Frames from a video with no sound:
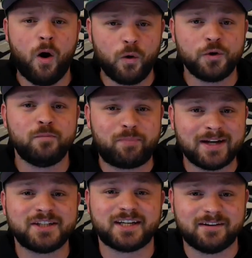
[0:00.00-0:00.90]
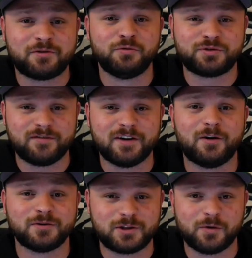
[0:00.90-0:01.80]
Oh, you betcha Give 270
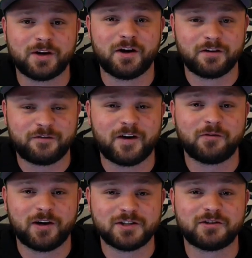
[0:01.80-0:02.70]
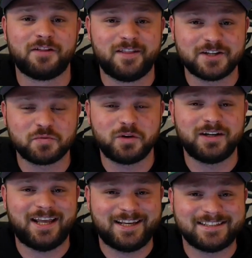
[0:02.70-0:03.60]
is doing another fundraiser, and this
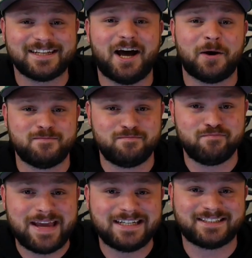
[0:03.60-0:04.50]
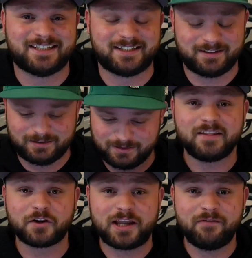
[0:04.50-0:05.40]
one is amazing.
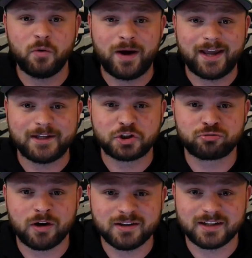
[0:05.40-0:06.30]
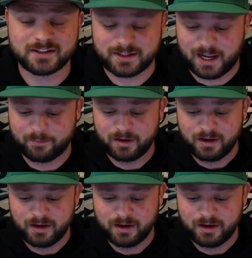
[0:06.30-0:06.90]
They're giving away a truck this time,